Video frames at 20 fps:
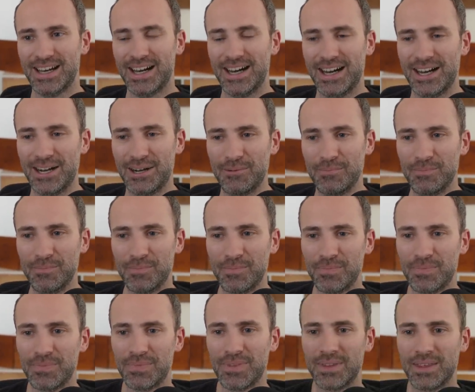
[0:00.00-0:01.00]
Um,
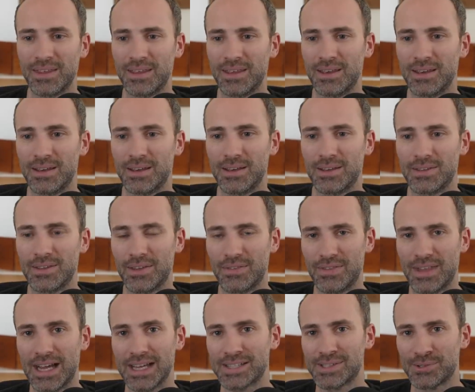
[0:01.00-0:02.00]

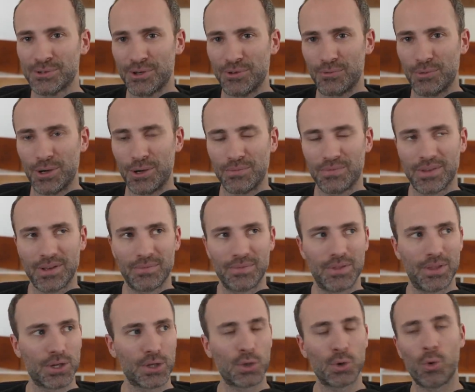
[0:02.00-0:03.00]
that that's sort of where the
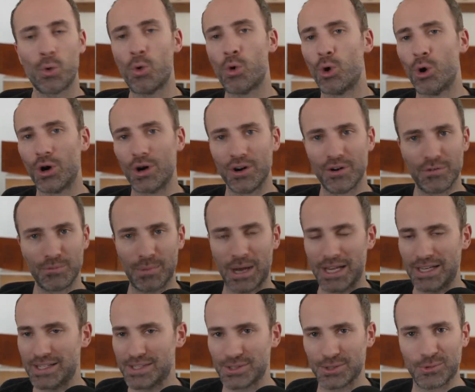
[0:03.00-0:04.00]
the core of
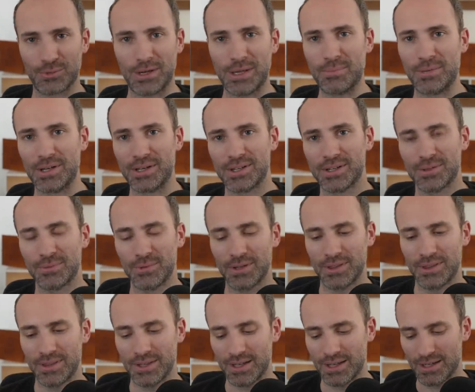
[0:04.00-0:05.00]
my disagreement
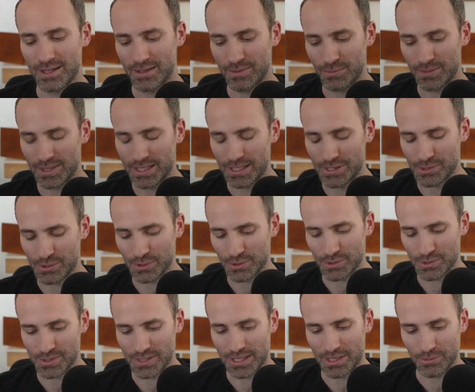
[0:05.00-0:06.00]
with uh, with data
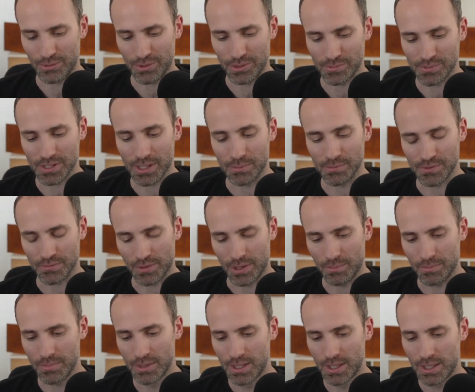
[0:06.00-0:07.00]
structures and algorithms comes
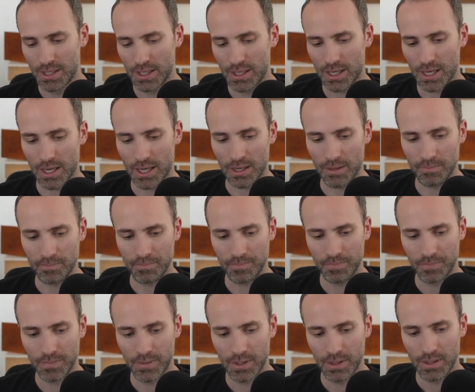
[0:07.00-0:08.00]
from. Um,
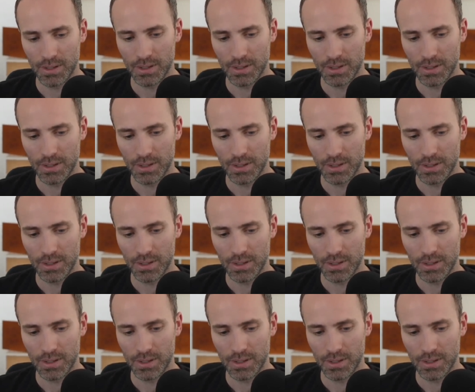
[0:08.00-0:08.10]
